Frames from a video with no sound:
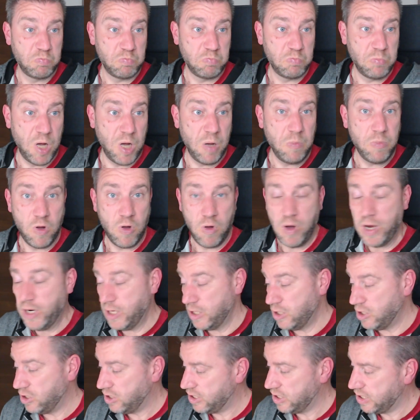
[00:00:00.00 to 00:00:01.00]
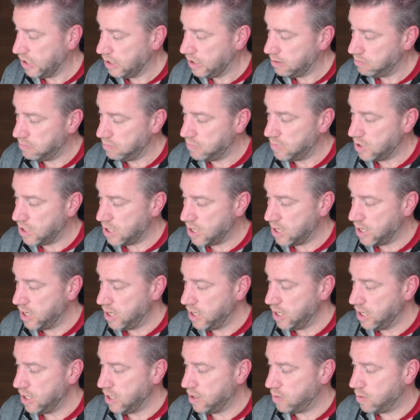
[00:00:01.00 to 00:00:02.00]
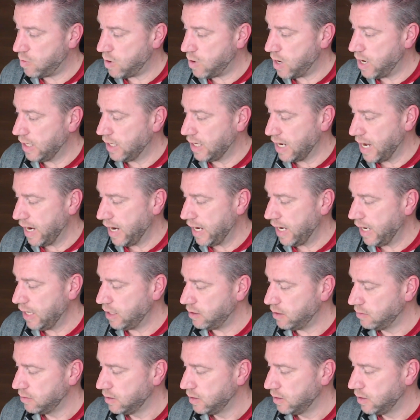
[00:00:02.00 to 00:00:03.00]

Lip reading: I'm quite interested. I quite like it.